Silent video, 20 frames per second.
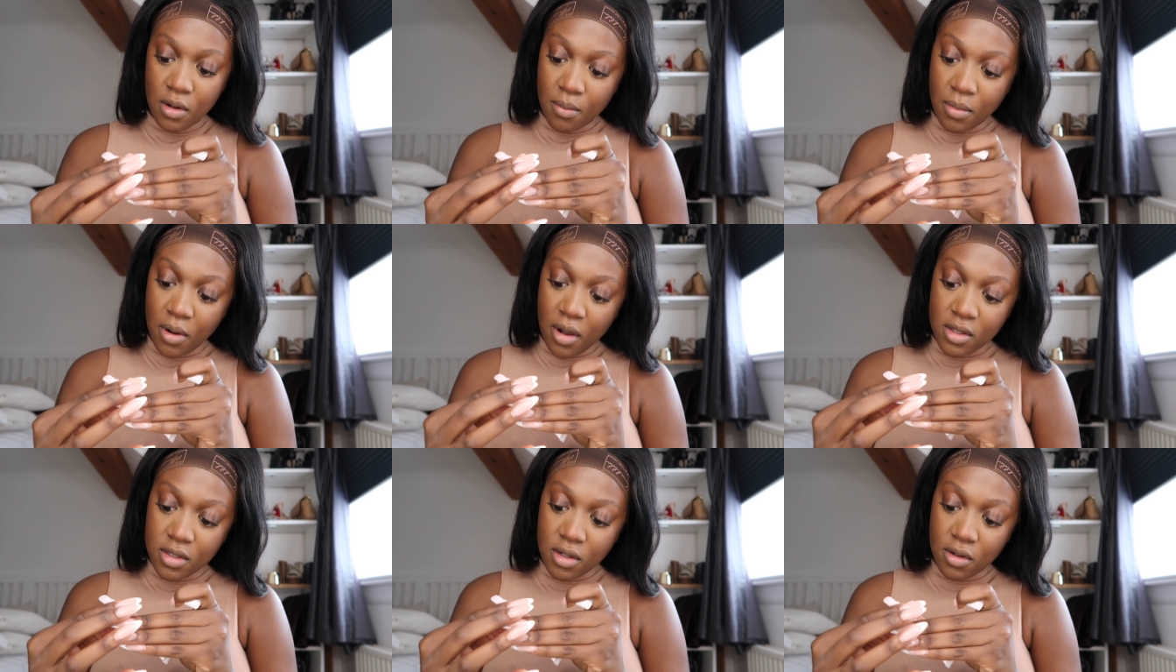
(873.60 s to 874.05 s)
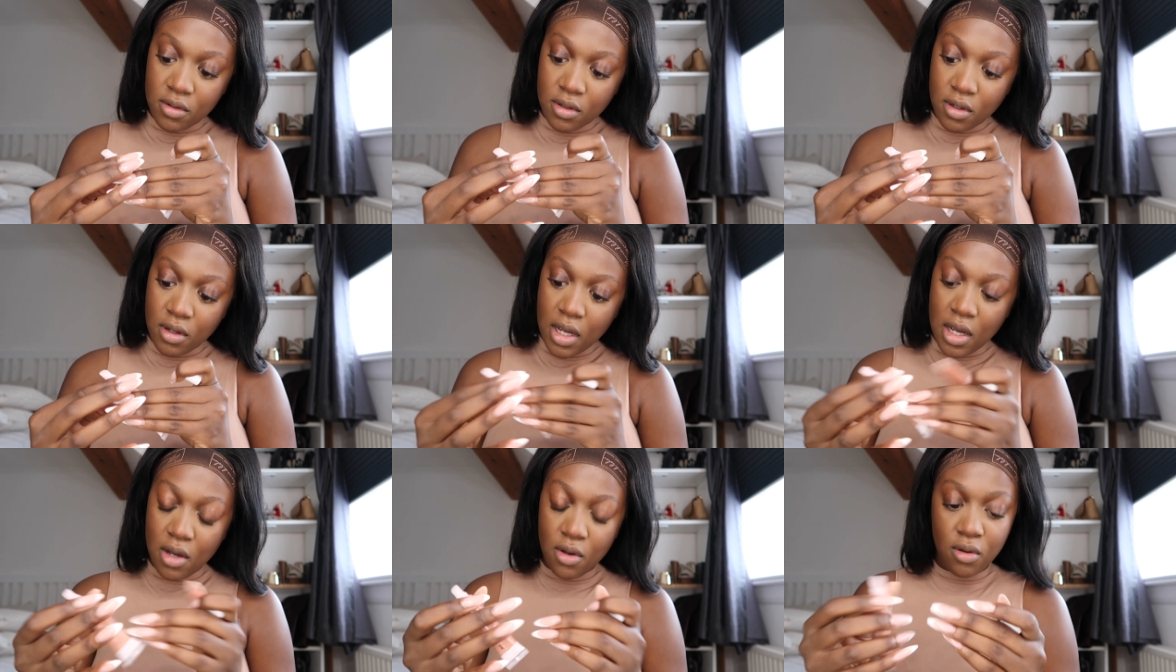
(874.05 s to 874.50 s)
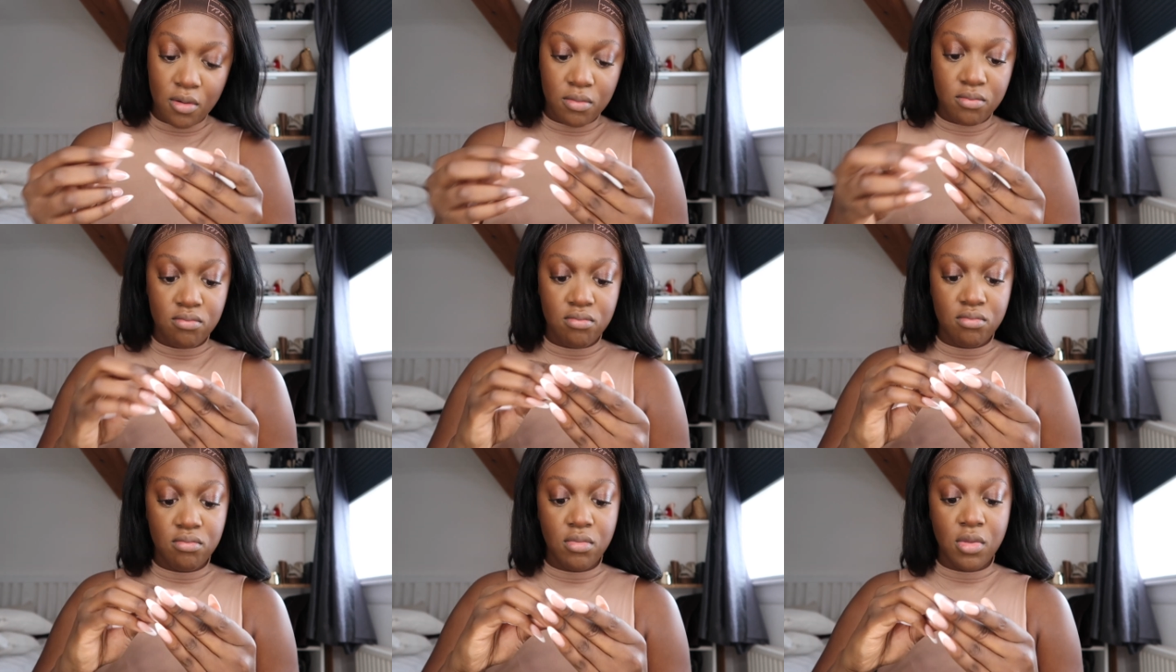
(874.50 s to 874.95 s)
But I don't know how
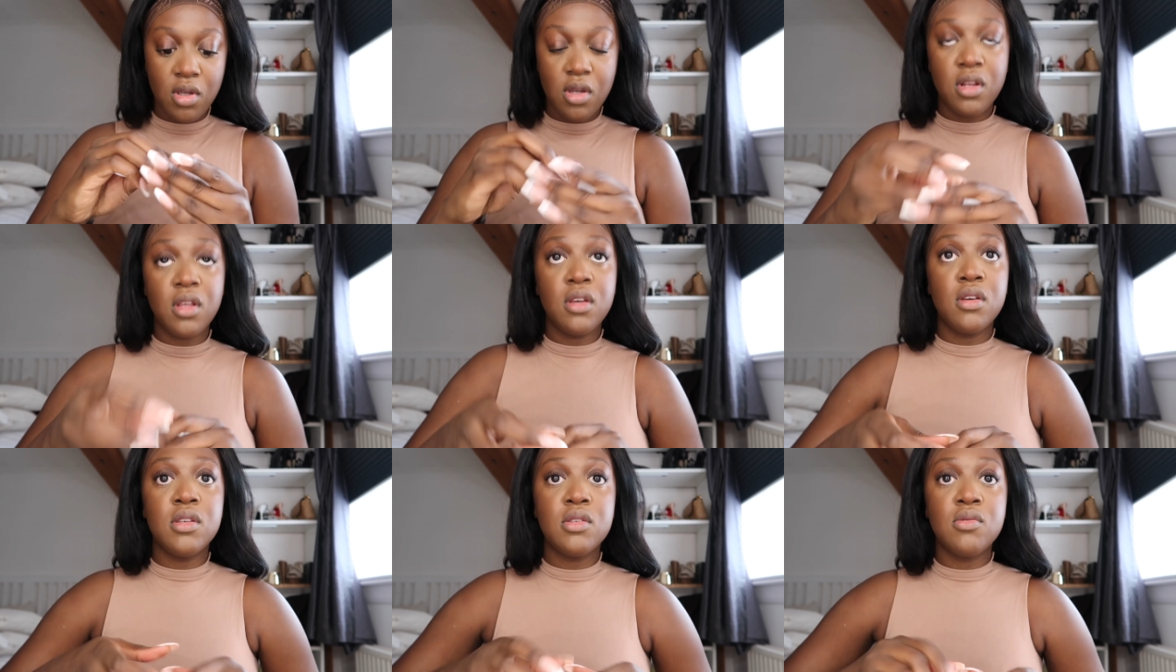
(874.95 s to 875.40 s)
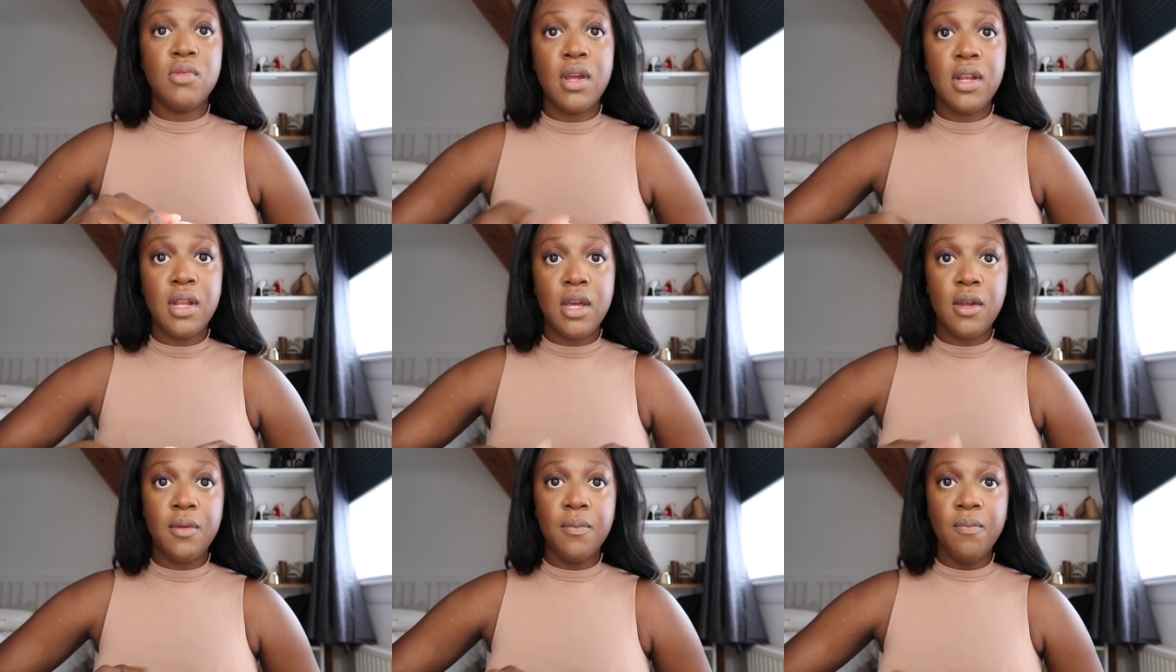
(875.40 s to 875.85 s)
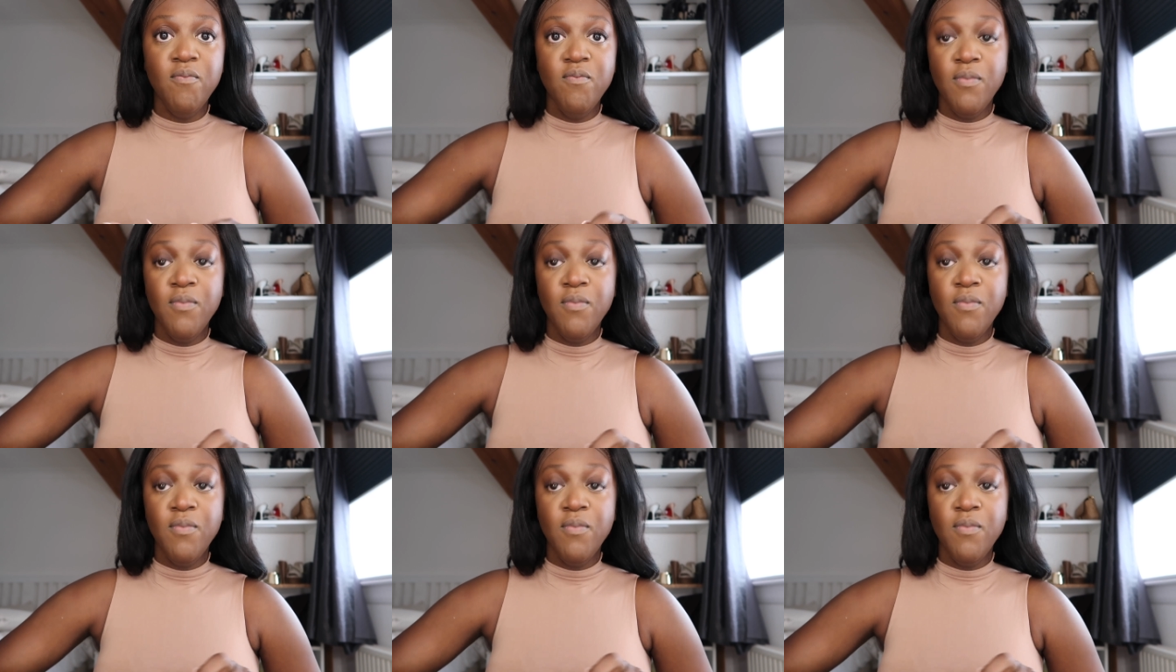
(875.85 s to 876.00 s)
good it is right now.